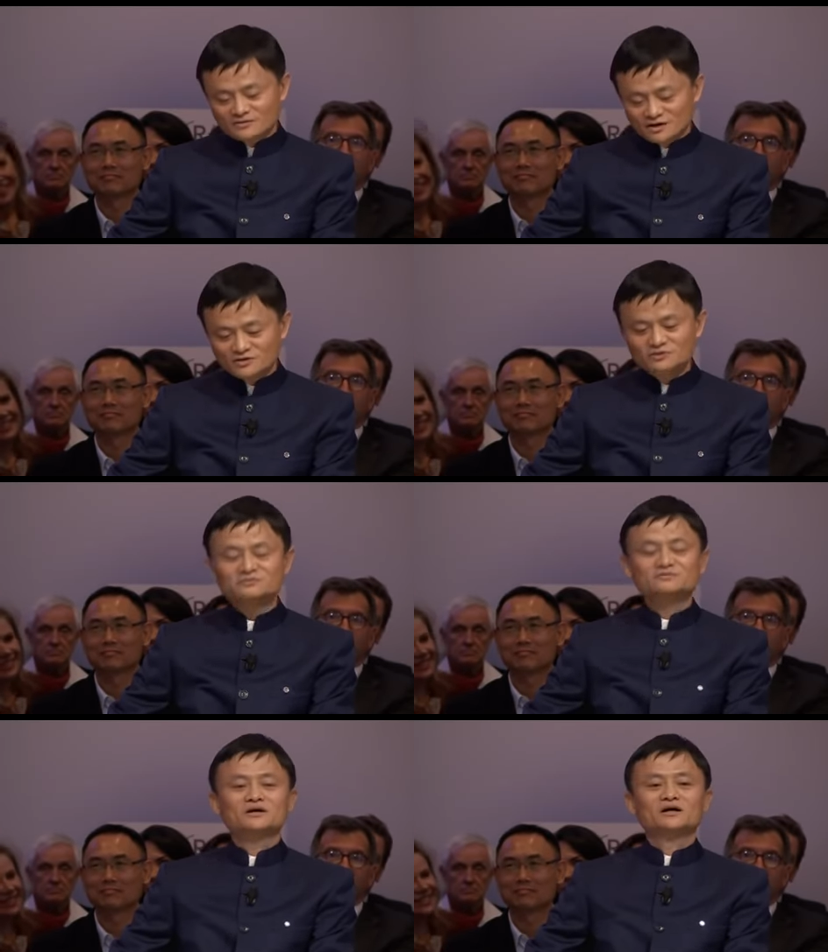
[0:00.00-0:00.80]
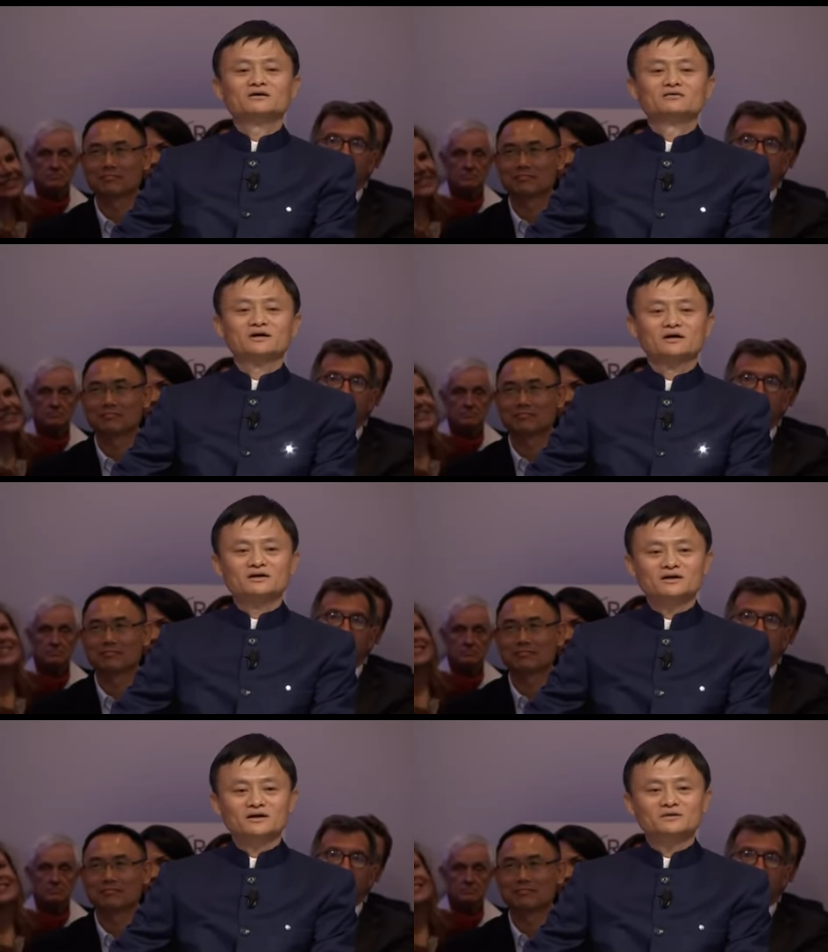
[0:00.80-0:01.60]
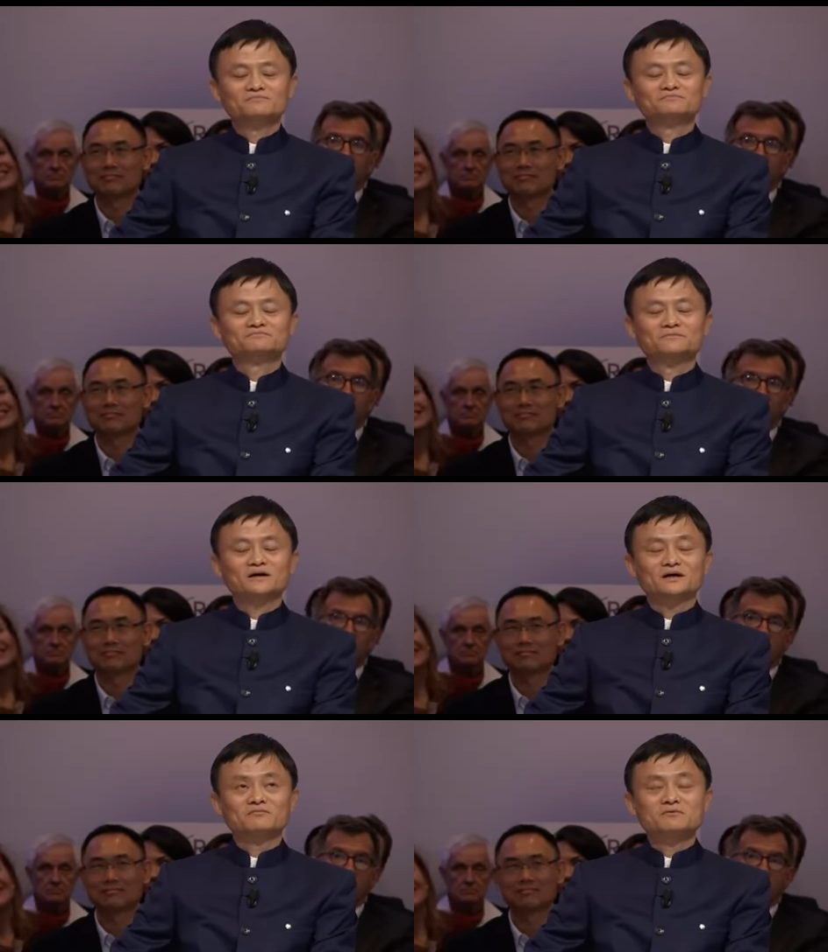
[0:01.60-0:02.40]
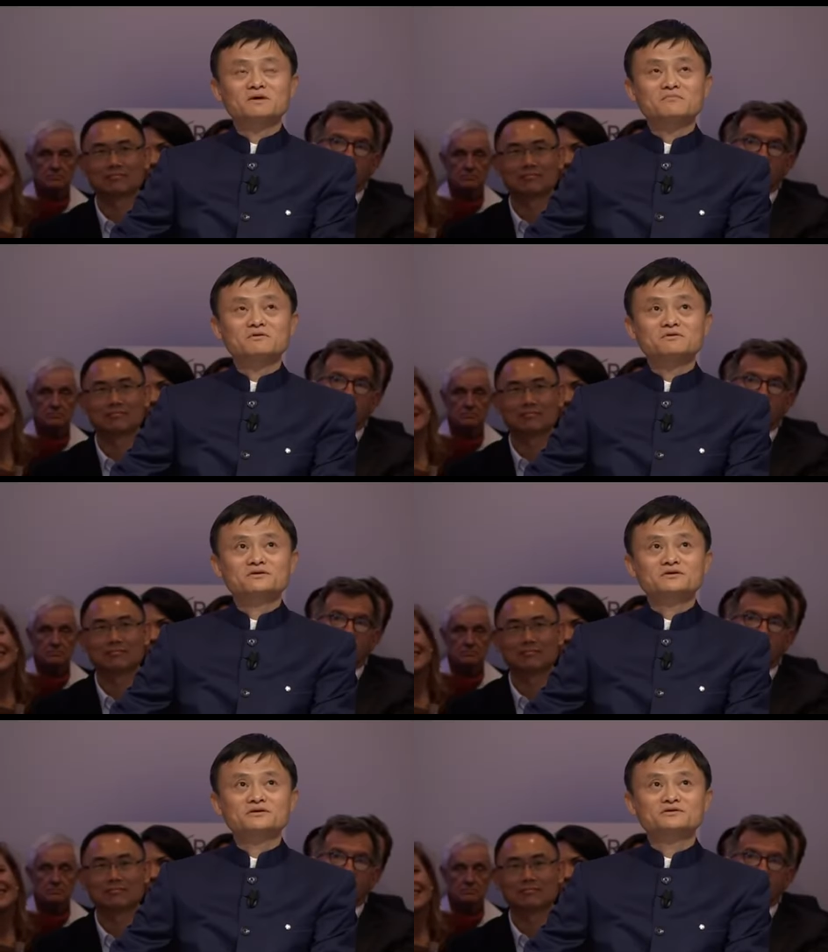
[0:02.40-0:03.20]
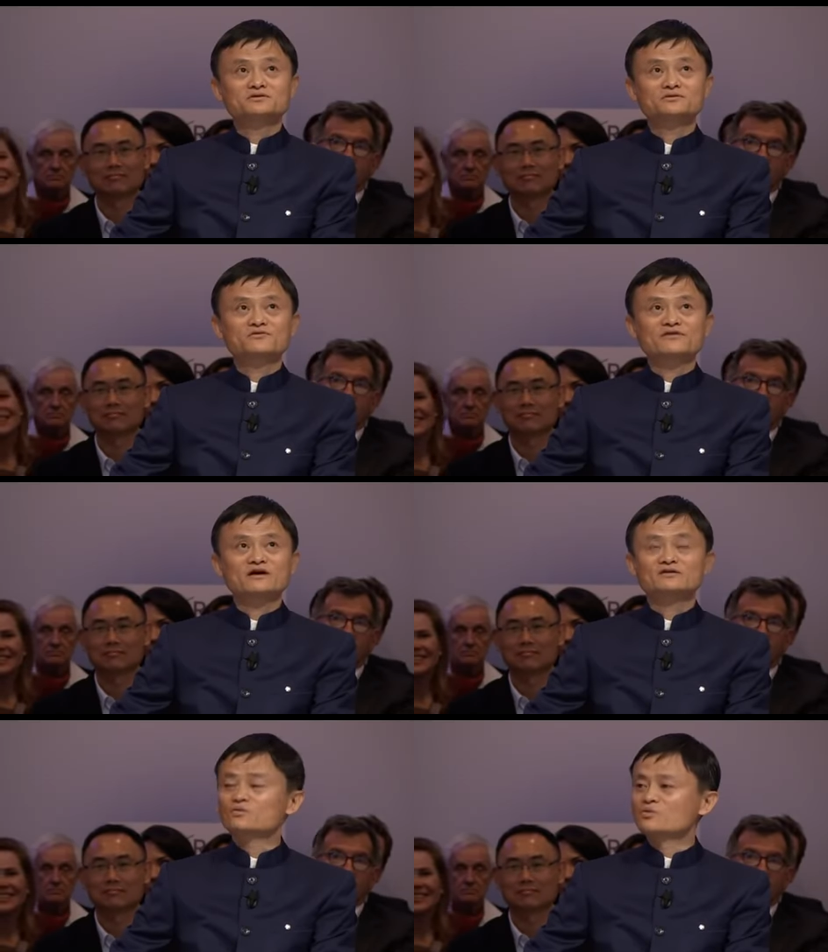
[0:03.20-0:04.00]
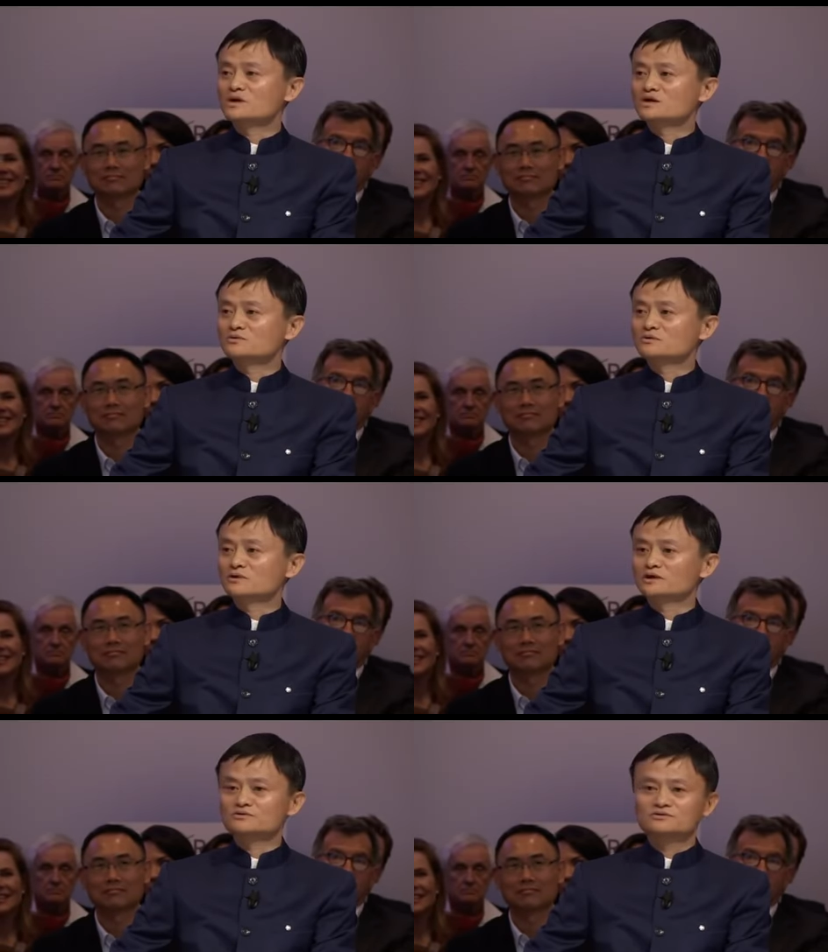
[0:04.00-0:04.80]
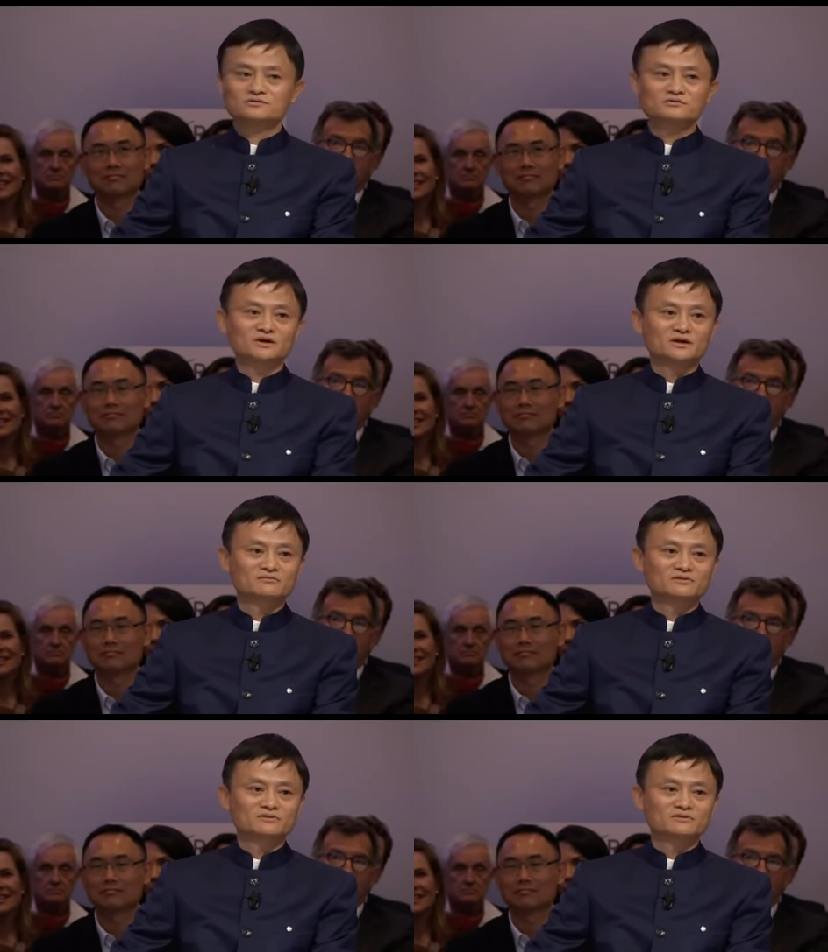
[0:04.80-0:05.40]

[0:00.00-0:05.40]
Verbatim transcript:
Speaker 1: Thank you. I I. Uh, I remember year 2001, we went to uh,